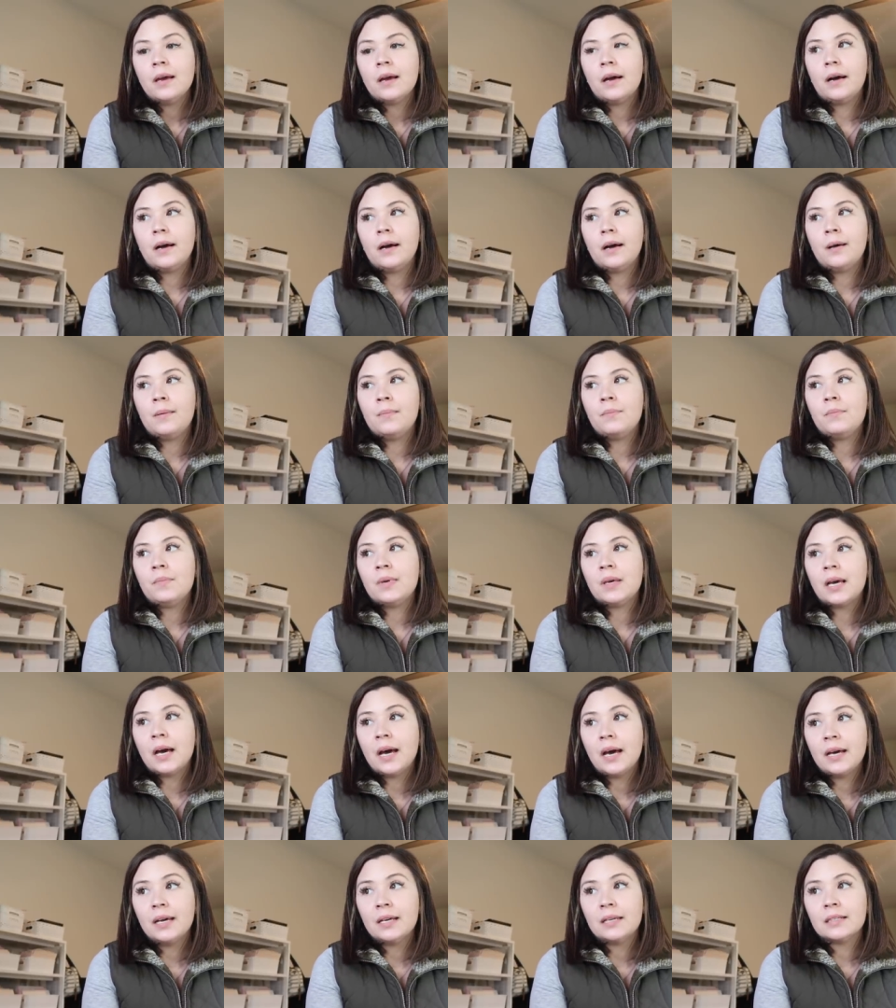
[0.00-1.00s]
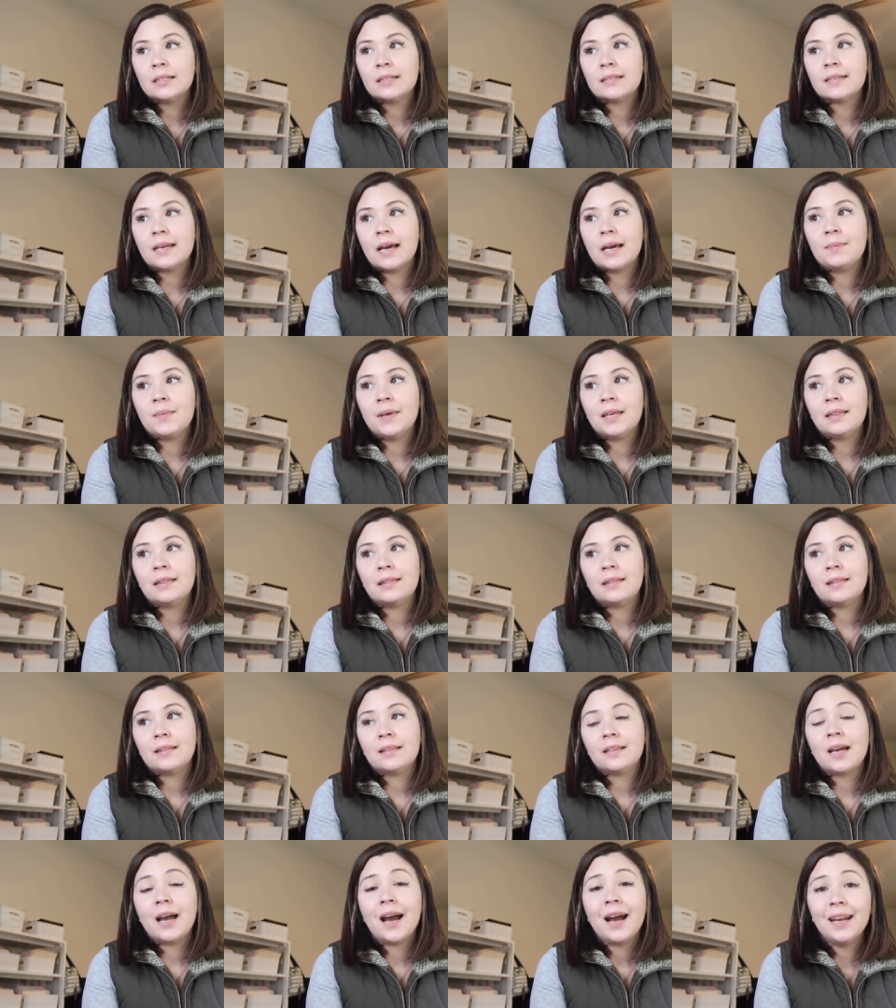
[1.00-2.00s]
um, because I mean
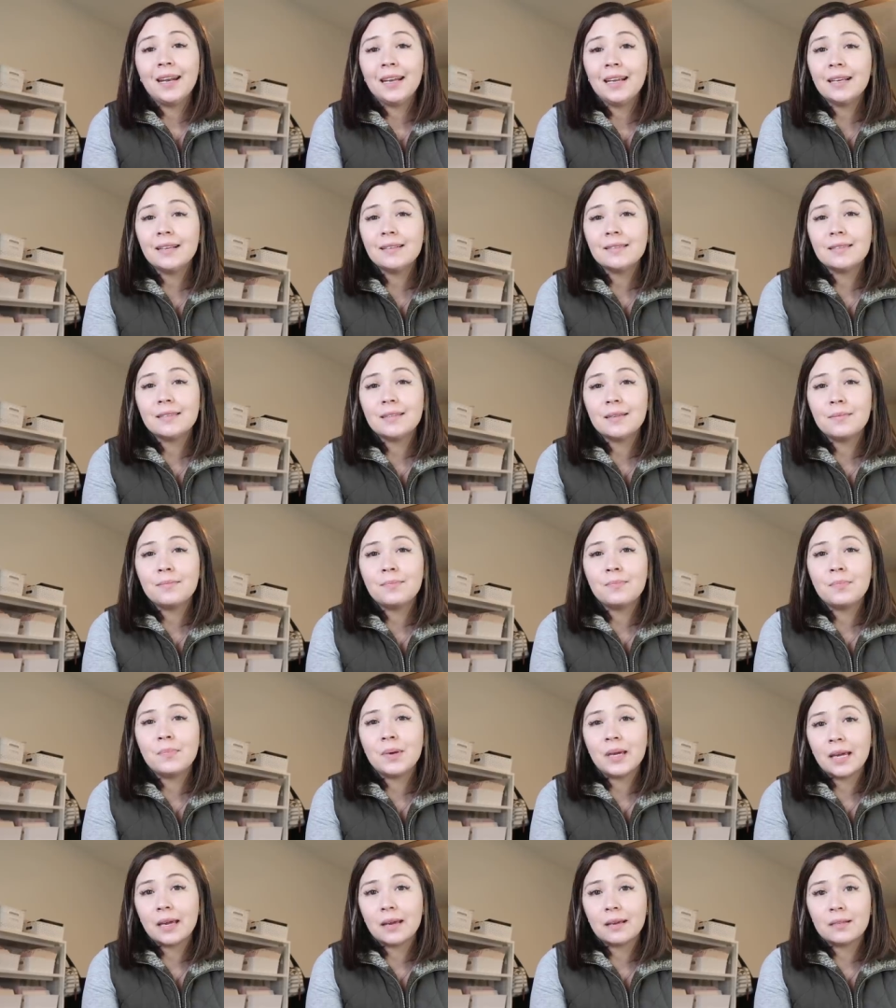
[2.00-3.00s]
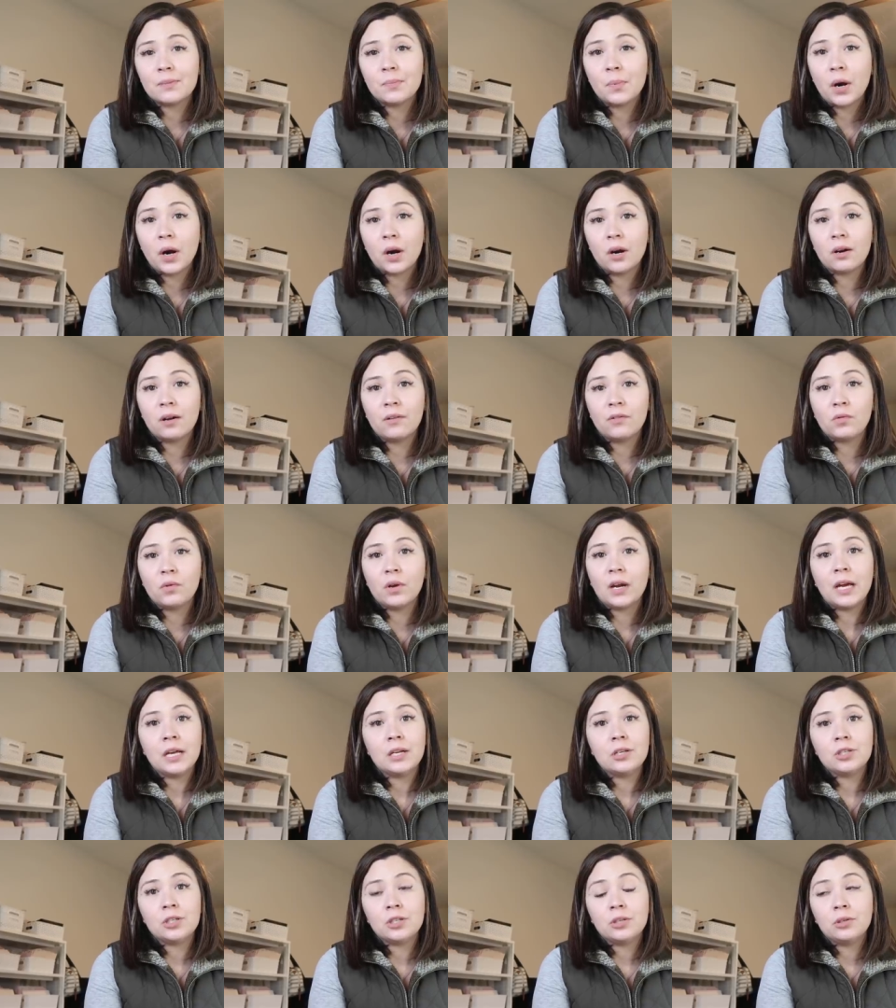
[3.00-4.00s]
cutting is the biggest part of what
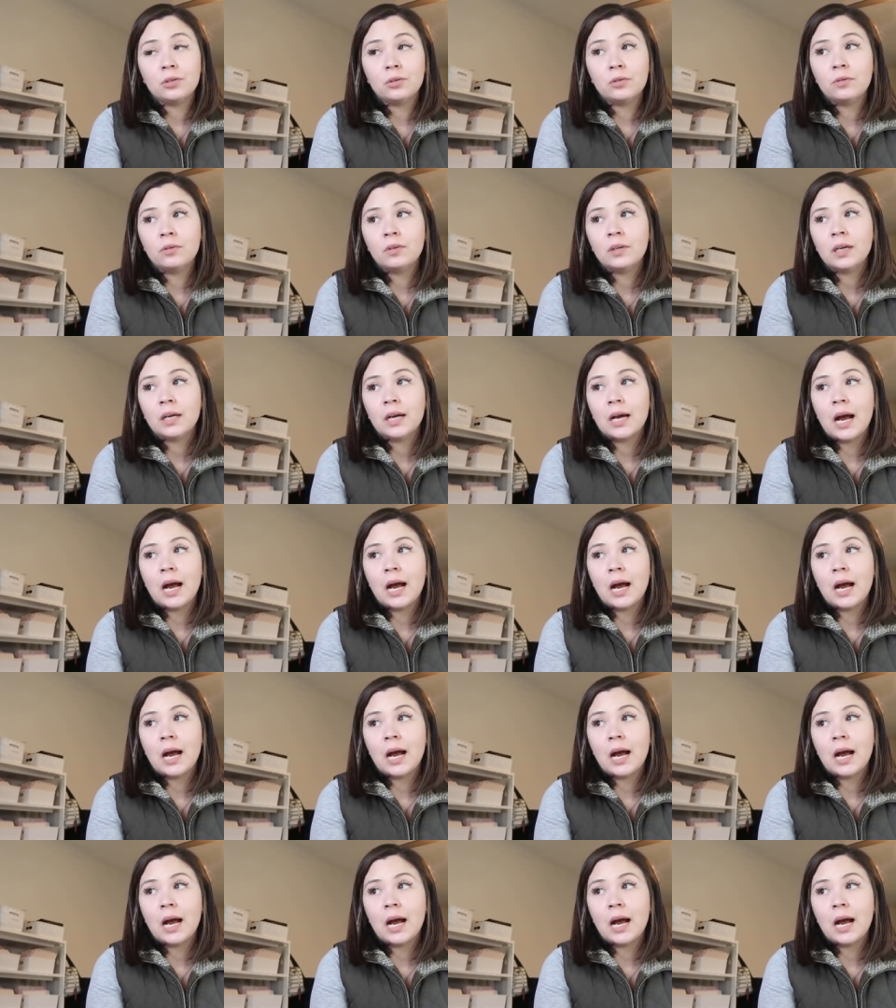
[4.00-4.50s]
I do